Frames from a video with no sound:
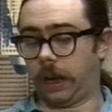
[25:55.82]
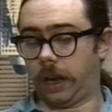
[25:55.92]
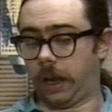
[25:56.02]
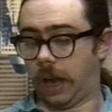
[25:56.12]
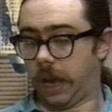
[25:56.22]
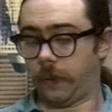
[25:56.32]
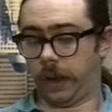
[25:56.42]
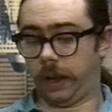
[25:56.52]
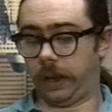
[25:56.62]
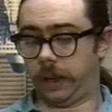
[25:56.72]

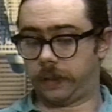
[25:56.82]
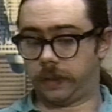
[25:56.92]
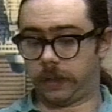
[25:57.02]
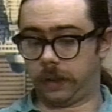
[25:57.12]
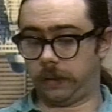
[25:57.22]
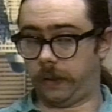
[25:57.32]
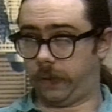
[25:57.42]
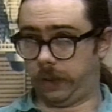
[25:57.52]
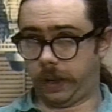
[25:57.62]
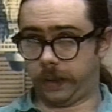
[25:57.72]
Anyway, it's
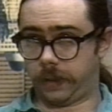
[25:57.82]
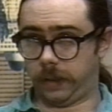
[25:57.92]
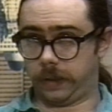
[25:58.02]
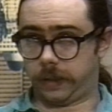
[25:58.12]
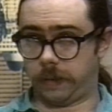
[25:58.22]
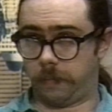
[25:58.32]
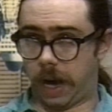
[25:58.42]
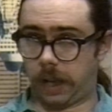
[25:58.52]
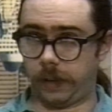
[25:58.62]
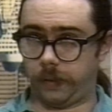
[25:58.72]
if you look at the
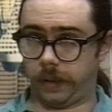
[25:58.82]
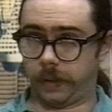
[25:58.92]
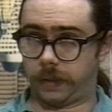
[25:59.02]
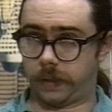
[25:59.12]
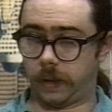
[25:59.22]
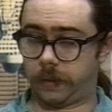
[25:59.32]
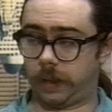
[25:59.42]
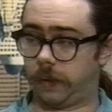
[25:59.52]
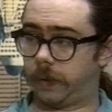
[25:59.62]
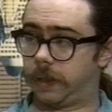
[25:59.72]
symbology that's
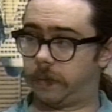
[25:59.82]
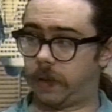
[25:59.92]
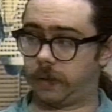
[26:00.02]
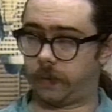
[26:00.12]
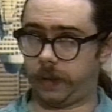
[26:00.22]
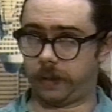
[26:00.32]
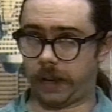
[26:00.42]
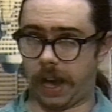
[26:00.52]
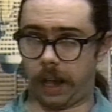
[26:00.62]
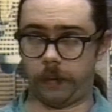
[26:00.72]
associated with this most recent
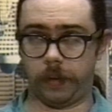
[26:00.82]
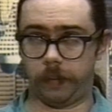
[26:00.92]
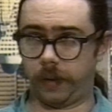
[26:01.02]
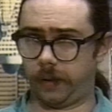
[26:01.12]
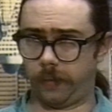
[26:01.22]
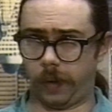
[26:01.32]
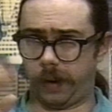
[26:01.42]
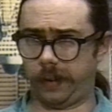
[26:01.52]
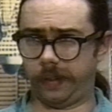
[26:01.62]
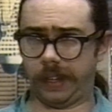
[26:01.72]
album, her wearing the